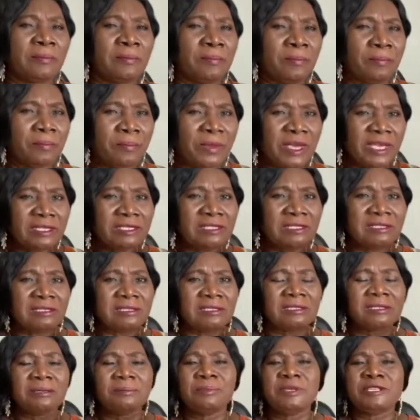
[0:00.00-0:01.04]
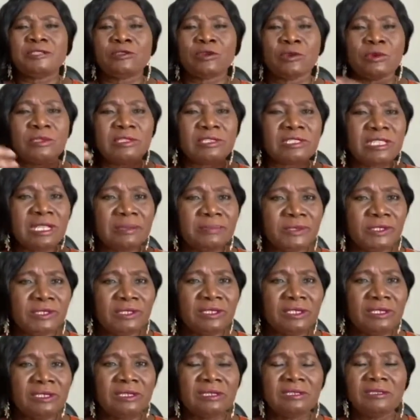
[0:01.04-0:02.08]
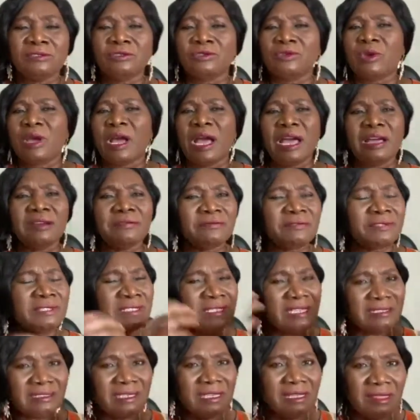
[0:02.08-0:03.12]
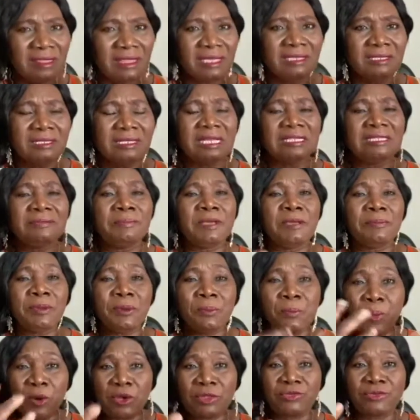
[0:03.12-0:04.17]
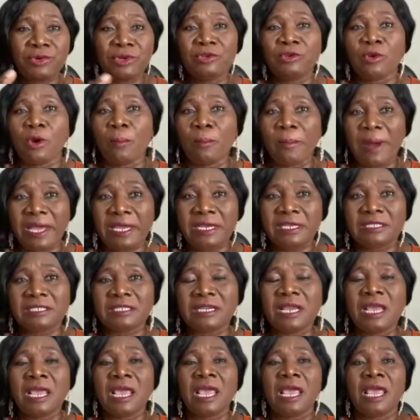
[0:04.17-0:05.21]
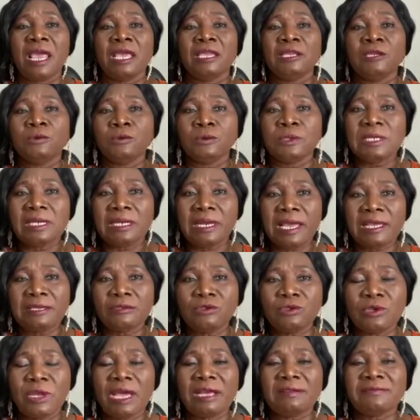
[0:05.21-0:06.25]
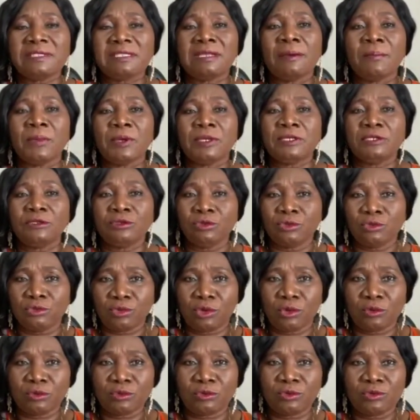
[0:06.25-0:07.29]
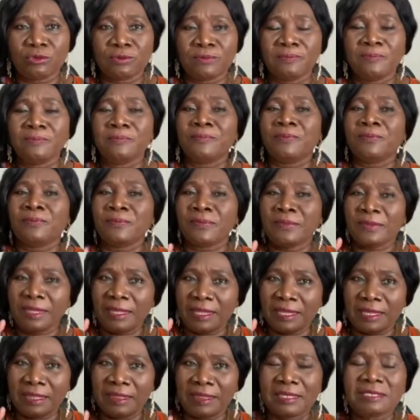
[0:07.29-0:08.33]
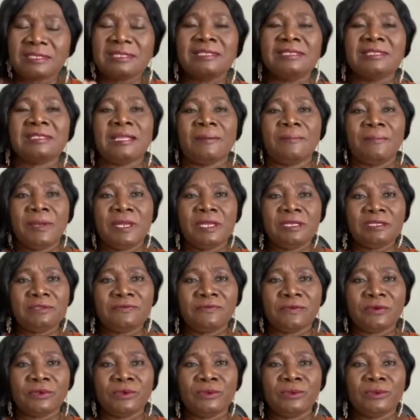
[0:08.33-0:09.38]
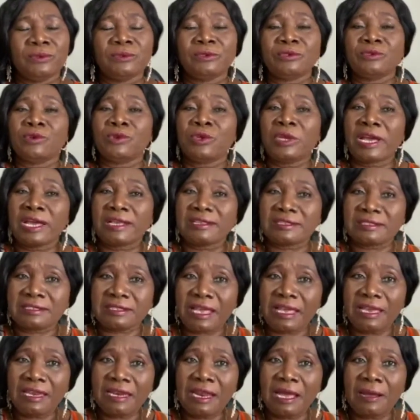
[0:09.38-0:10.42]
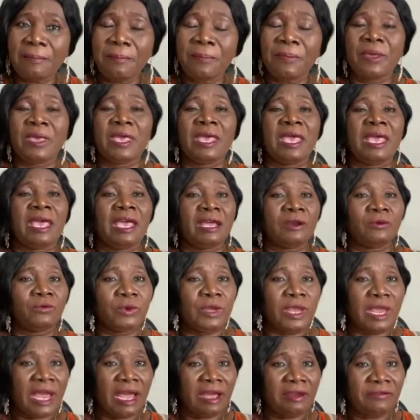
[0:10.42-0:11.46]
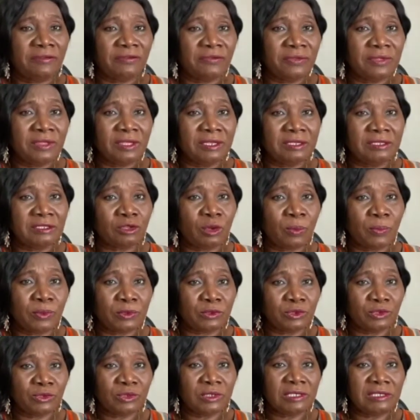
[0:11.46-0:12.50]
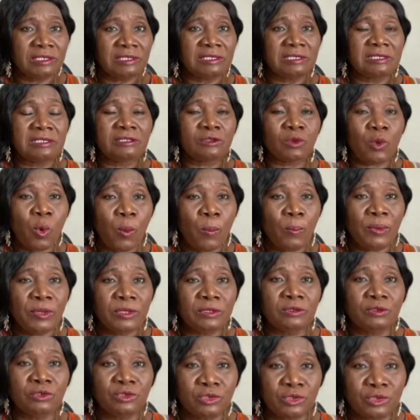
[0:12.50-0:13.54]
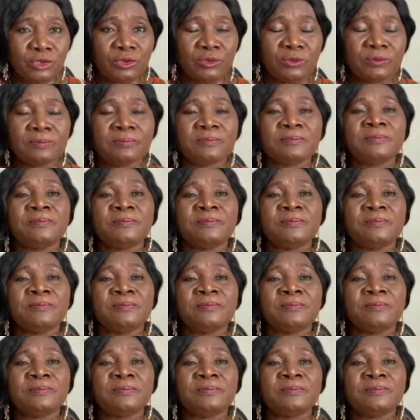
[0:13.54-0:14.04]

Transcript: myths, misconceptions, you have certain things that may be bothering your mind and you would like to have somebody to talk to. This is the place for you. So you can sign up and we have these opportunities open to you.